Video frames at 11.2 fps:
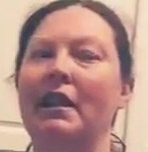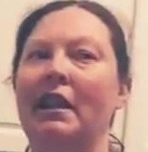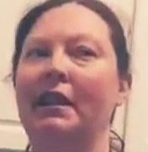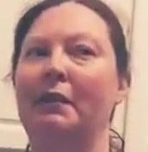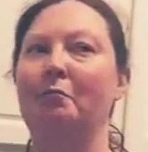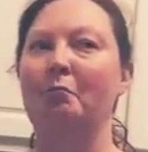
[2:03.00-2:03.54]

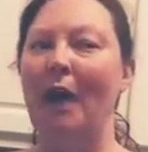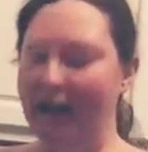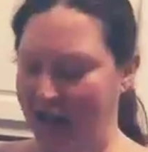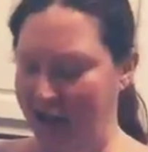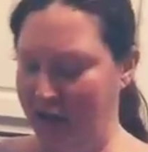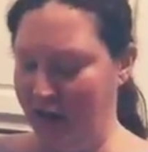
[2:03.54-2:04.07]
in my
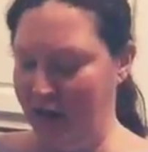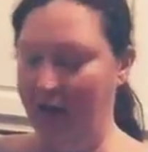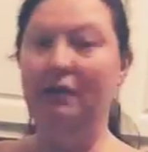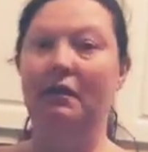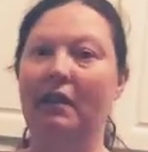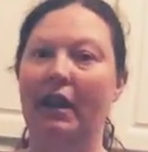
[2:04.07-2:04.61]

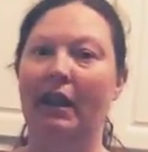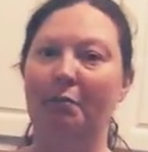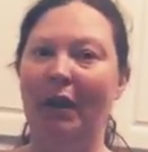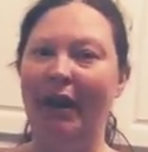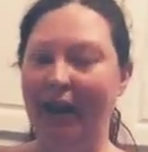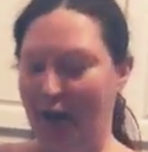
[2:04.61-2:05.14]
kitchen at
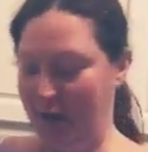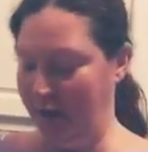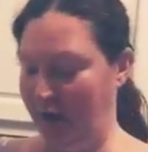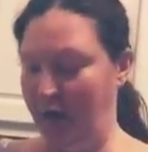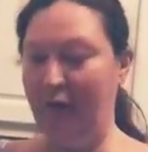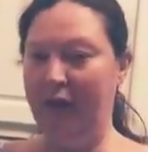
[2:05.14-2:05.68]
my house
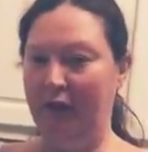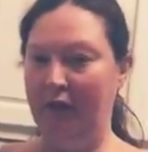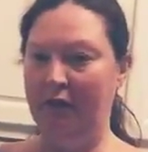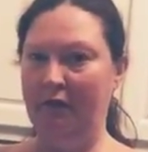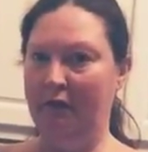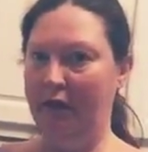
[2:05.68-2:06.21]

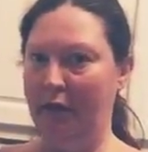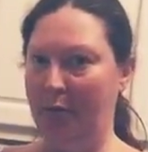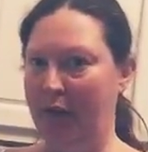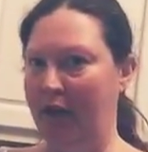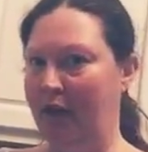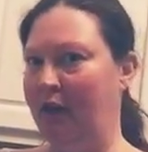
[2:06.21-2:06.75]
earlier this
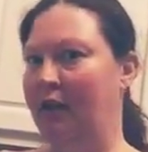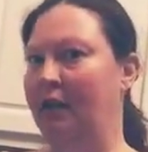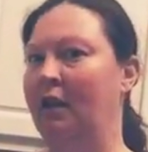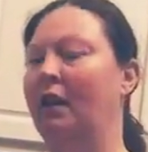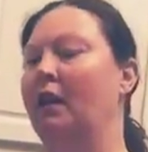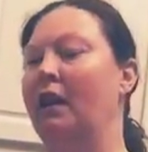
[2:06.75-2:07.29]
week,
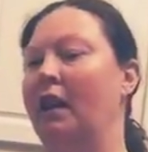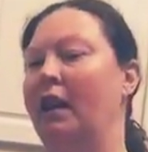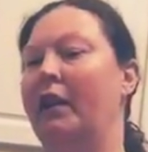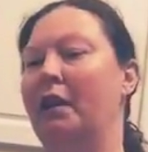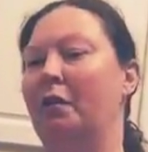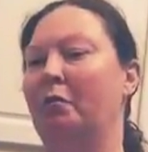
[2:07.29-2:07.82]

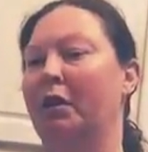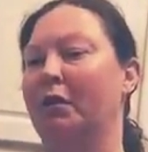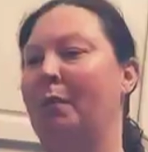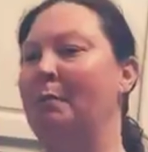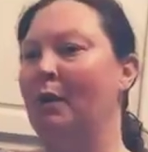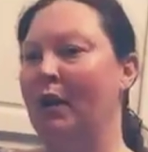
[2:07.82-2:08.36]
and it was
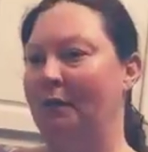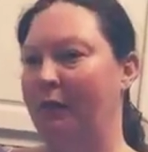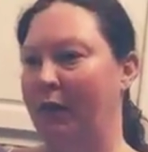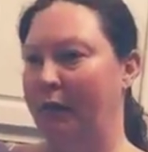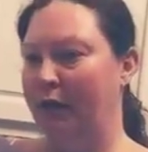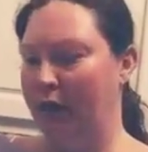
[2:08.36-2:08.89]
bubblegum
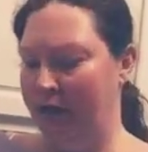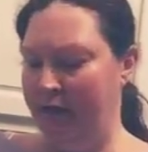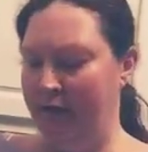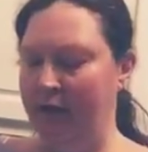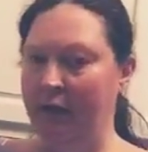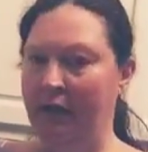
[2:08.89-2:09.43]
flavored.
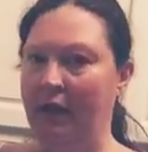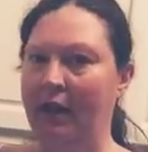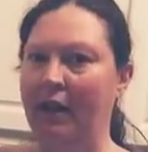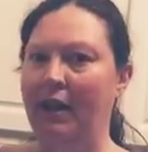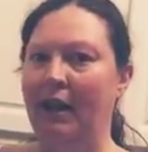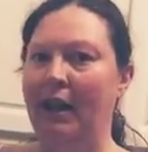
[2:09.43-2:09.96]

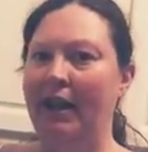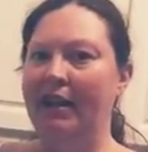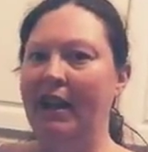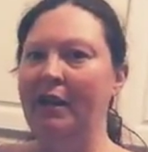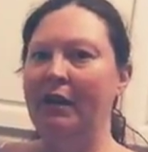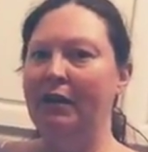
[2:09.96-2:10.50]
I
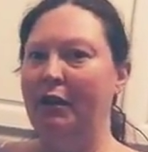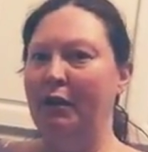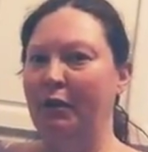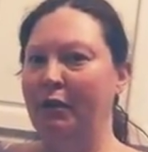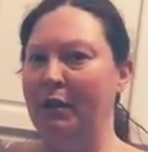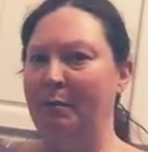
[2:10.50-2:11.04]
gave it
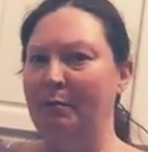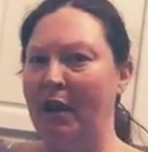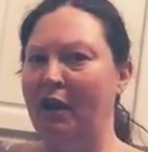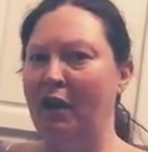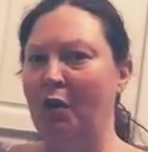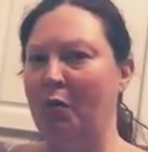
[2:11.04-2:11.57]
to some of my
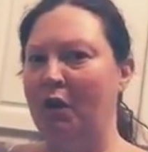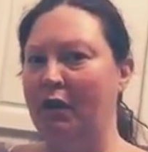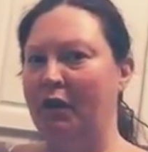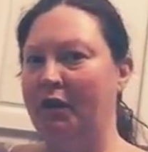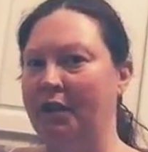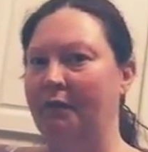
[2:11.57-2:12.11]

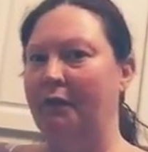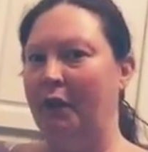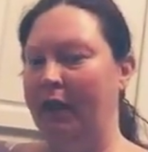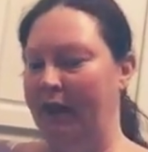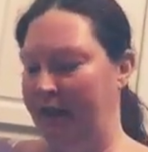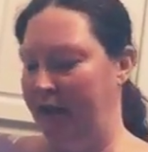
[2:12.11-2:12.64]
coworkers and
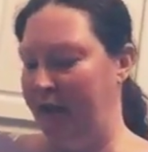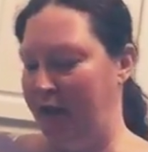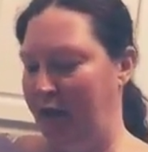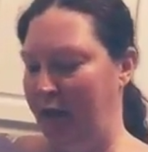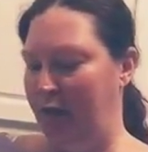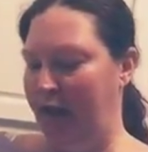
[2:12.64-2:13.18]
friends
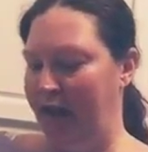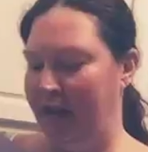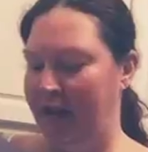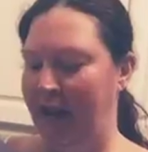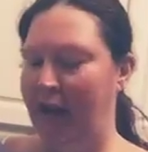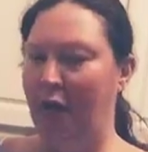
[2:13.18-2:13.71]
to
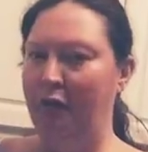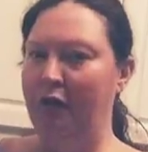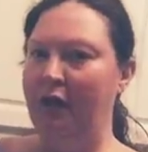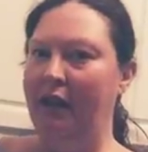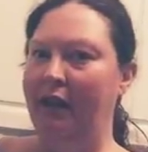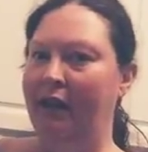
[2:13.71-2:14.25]
test out,
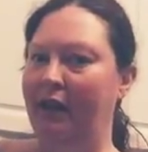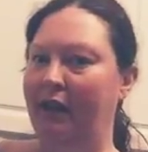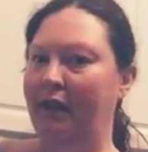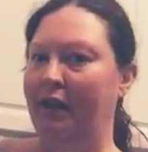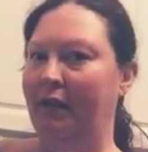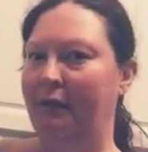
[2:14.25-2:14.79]

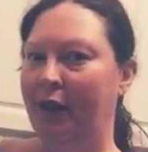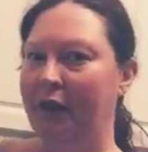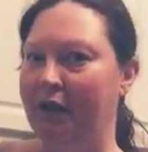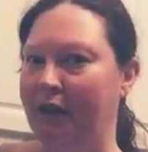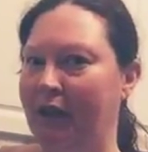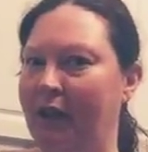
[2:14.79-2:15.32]
and the
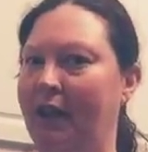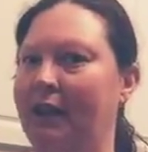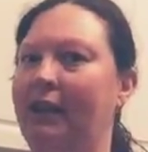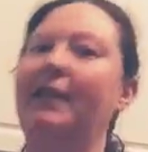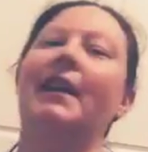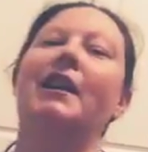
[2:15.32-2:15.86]
first thing
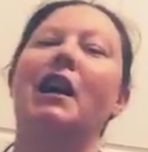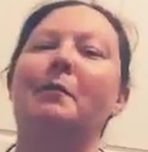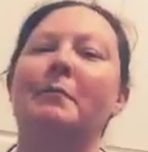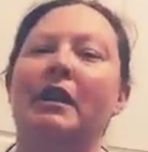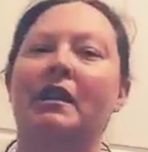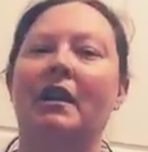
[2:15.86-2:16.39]
that they
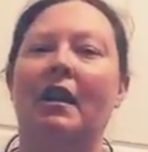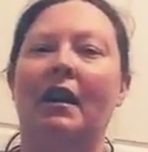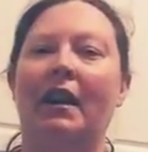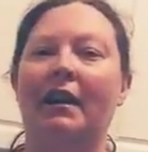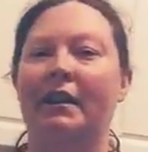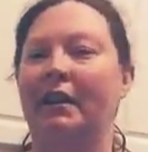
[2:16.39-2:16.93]
commented
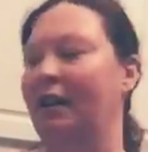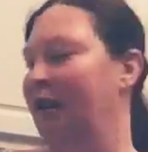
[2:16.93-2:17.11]
on